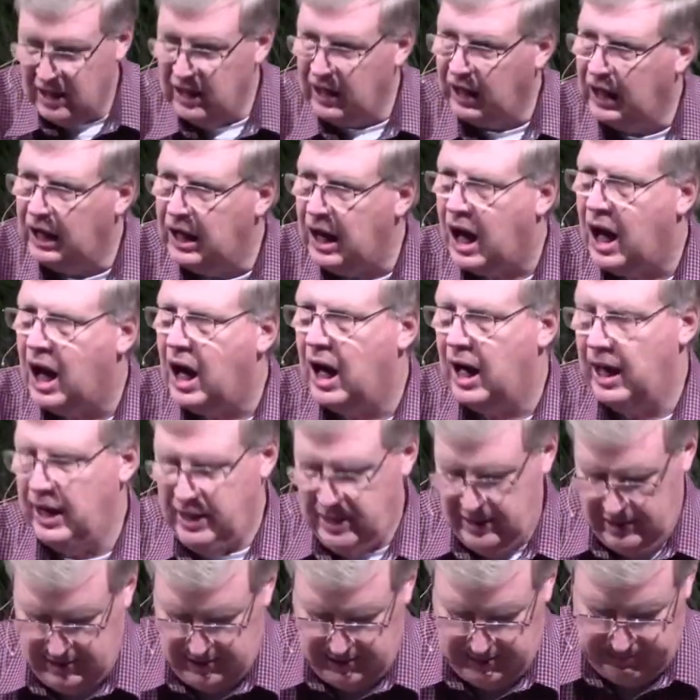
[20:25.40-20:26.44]
God.
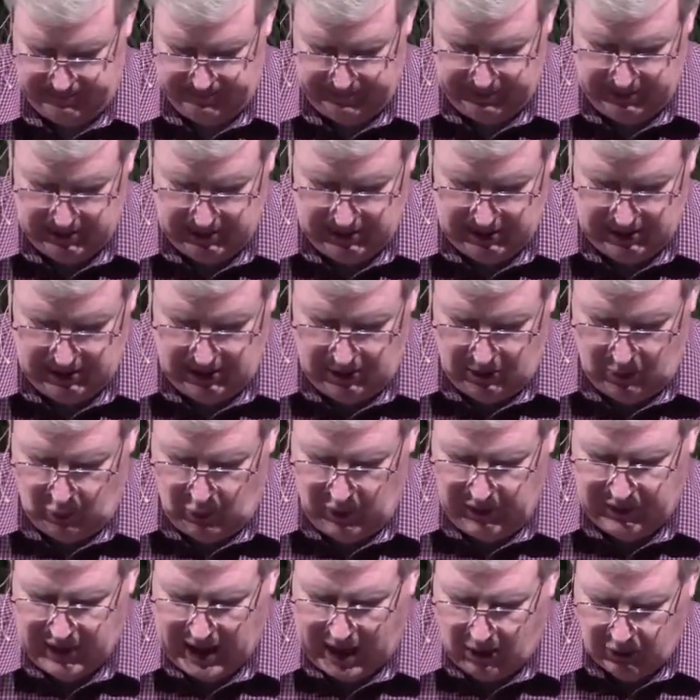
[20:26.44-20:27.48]

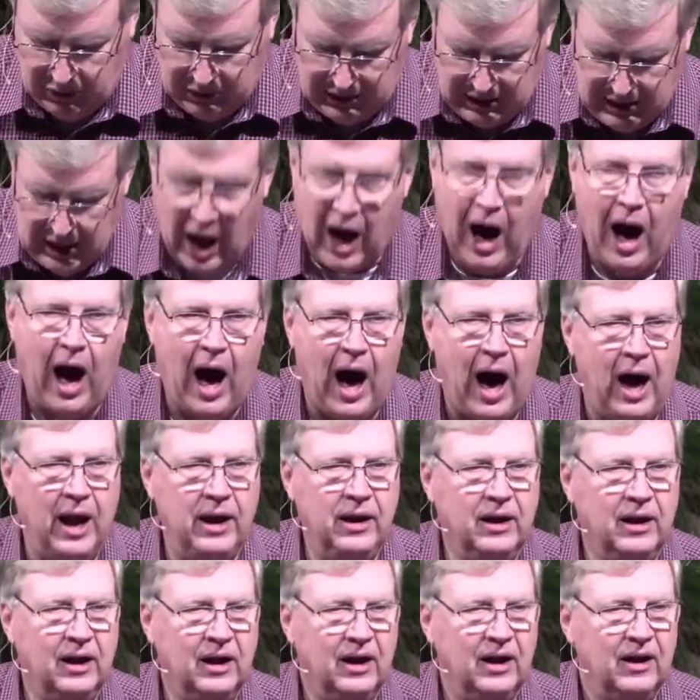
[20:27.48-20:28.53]
Without God,
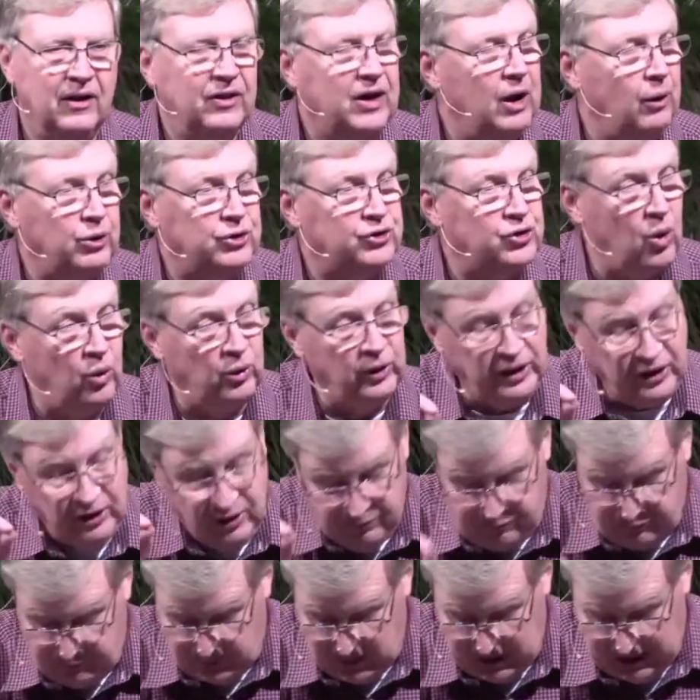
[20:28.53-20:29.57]
there was only
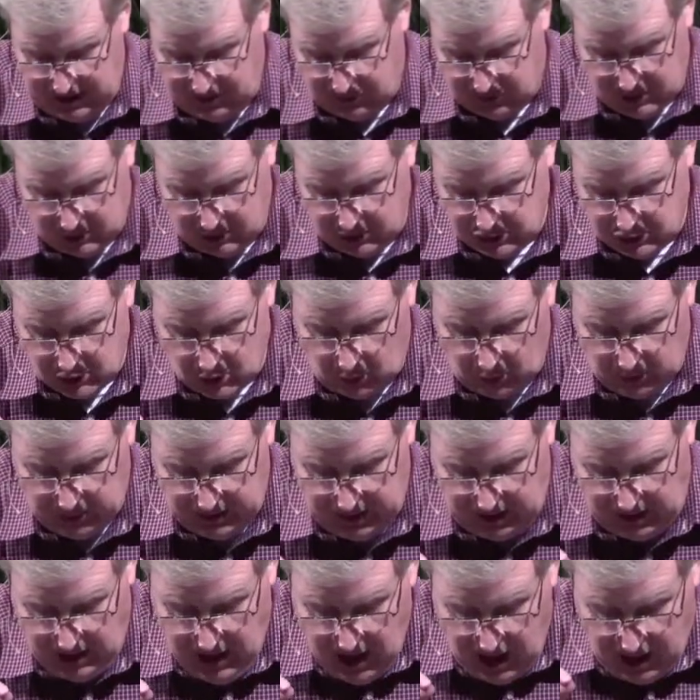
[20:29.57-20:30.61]
defeat. There was
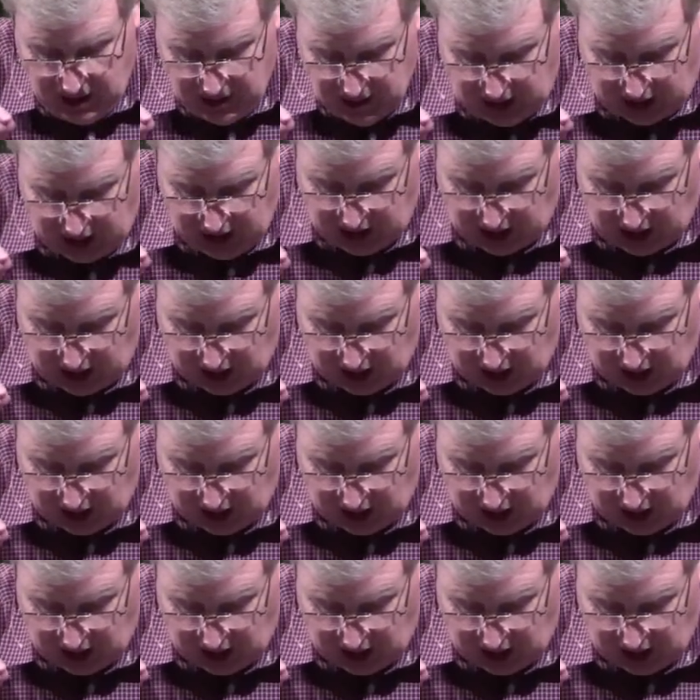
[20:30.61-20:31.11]
only a